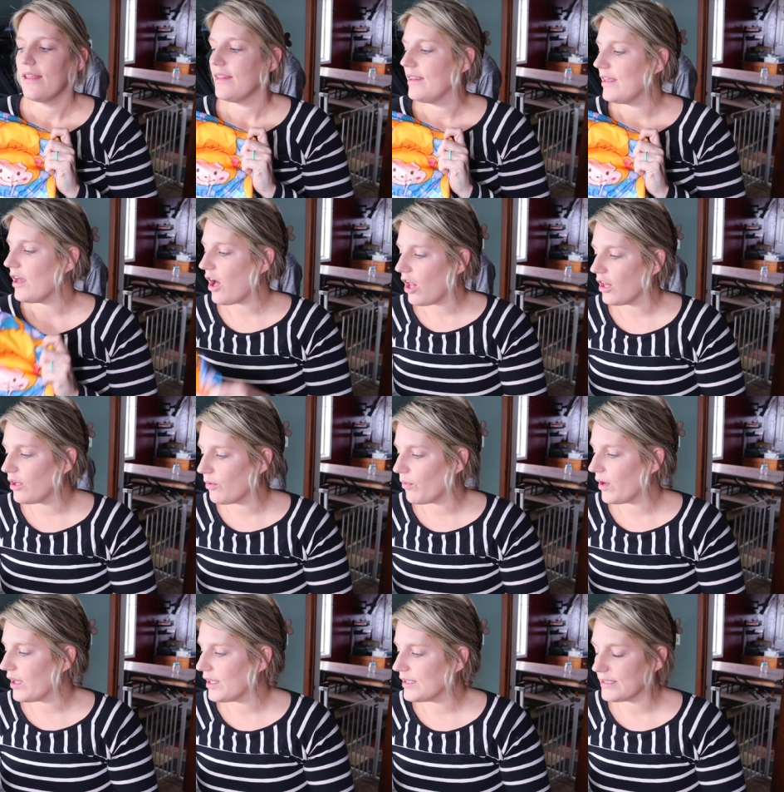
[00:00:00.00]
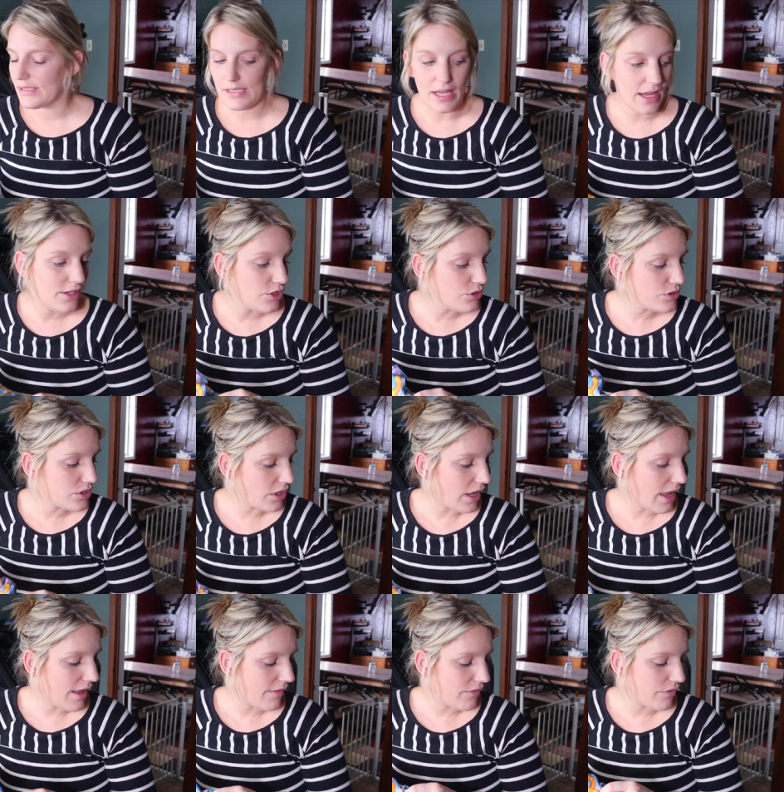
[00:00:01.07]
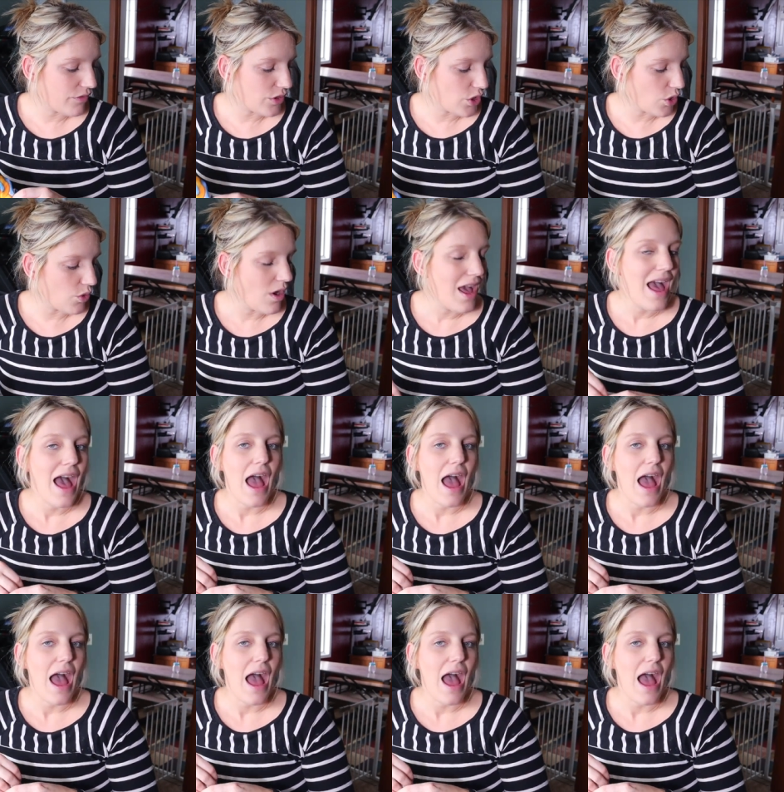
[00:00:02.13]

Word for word: the all-in-ones. I do still have a few.